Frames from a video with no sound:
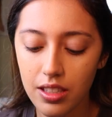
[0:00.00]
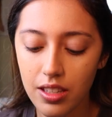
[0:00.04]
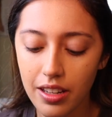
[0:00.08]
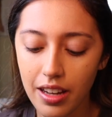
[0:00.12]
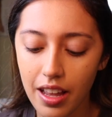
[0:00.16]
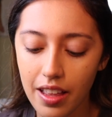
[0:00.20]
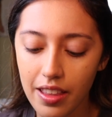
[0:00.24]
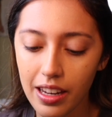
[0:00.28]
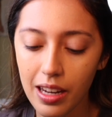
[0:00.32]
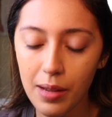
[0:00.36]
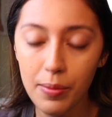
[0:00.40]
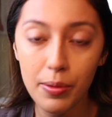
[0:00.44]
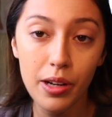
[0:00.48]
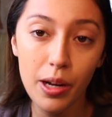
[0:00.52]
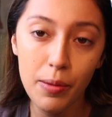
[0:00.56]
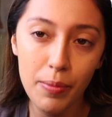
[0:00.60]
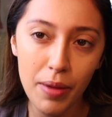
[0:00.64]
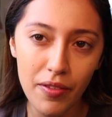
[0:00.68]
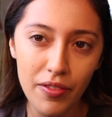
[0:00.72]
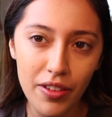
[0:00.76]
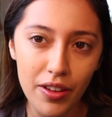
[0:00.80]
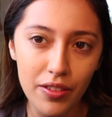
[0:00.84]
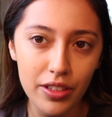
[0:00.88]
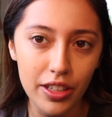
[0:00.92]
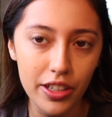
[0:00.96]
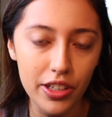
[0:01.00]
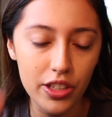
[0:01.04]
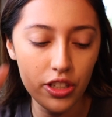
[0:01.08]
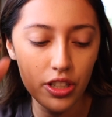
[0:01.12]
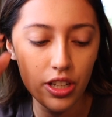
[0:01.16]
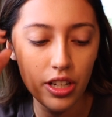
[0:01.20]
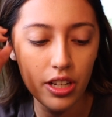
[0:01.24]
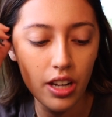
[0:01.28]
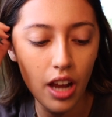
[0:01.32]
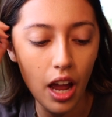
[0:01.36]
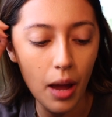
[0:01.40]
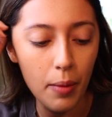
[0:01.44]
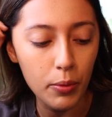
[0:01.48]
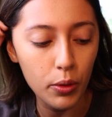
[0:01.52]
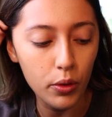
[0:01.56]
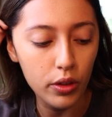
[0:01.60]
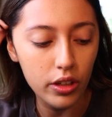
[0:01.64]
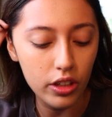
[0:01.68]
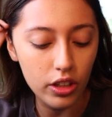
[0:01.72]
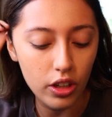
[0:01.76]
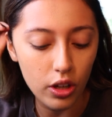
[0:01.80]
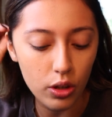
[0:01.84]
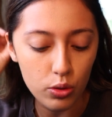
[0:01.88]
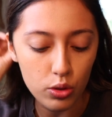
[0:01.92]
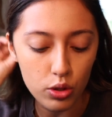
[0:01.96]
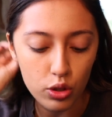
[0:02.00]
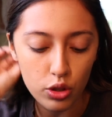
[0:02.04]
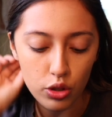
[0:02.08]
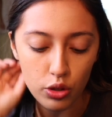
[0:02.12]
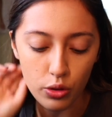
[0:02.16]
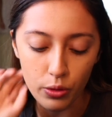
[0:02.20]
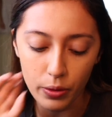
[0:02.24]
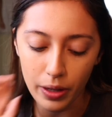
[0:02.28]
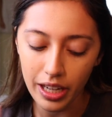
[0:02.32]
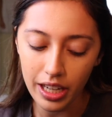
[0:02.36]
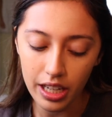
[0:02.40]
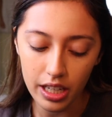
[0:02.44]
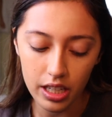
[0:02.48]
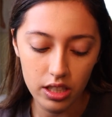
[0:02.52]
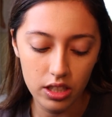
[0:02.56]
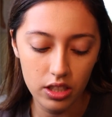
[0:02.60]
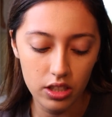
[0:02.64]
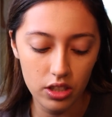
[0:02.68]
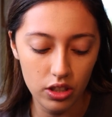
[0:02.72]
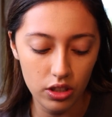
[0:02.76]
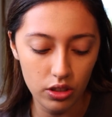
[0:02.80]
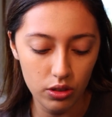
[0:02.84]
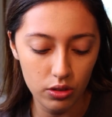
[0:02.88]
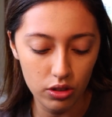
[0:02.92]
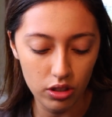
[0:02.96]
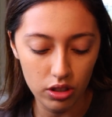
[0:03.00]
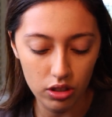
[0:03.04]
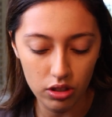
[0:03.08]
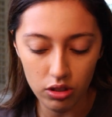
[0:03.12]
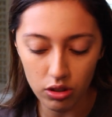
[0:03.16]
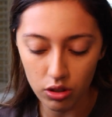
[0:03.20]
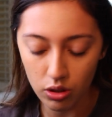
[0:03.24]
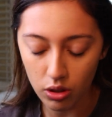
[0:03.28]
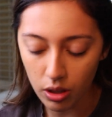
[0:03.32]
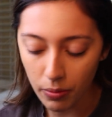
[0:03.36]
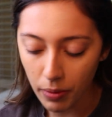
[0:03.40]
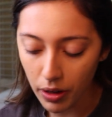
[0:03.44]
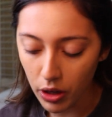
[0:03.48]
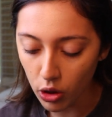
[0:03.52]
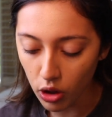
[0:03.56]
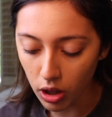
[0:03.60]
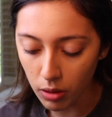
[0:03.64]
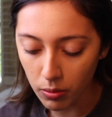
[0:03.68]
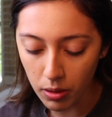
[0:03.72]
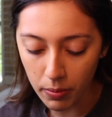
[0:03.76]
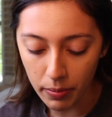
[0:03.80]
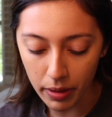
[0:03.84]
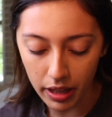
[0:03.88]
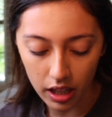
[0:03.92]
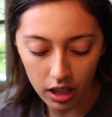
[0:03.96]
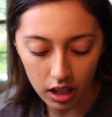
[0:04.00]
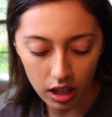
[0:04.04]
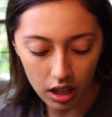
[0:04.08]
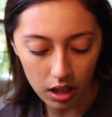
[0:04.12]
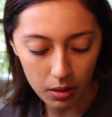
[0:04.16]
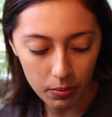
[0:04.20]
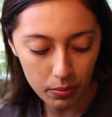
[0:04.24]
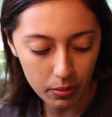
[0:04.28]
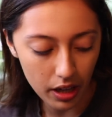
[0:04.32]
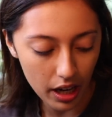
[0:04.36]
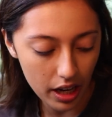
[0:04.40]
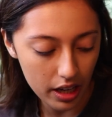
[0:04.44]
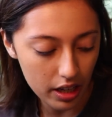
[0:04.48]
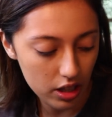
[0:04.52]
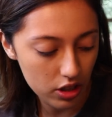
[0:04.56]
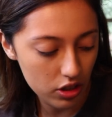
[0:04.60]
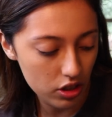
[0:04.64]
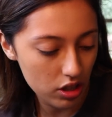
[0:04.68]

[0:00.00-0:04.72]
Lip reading: So now that I put on my foundation, I'm going to go straight into just doing my normal makeup, kind of